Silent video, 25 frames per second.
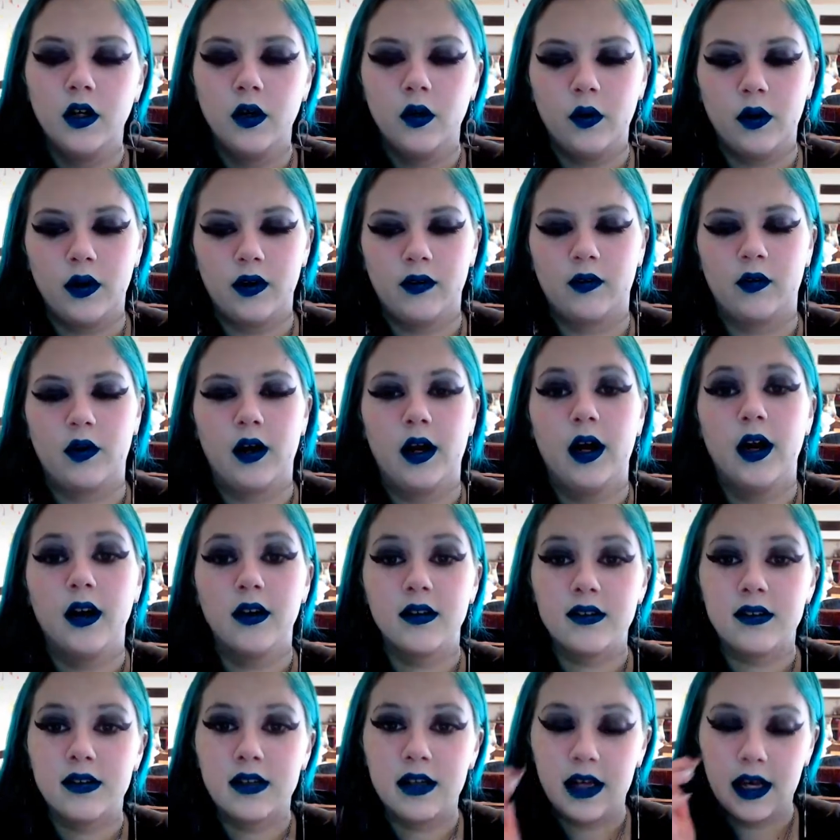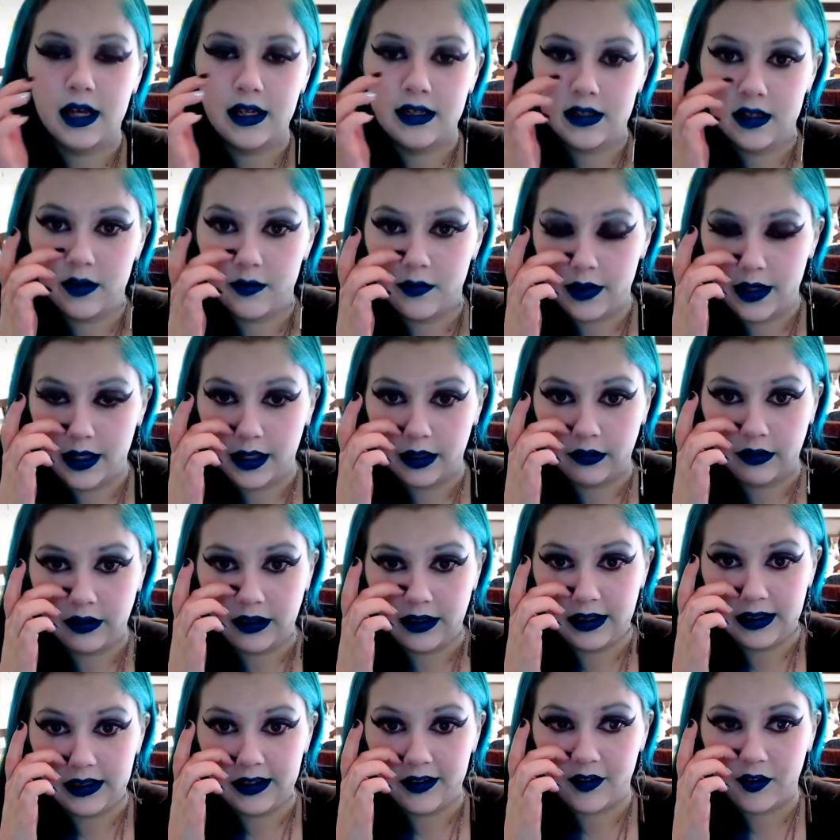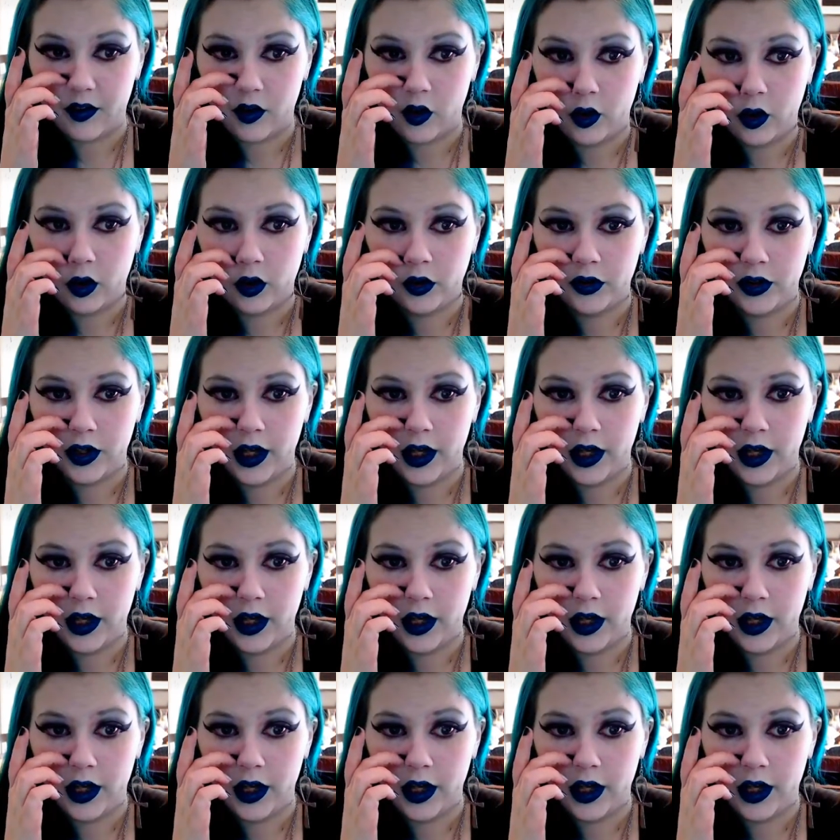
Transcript: whatever else, and it ends up being really difficult.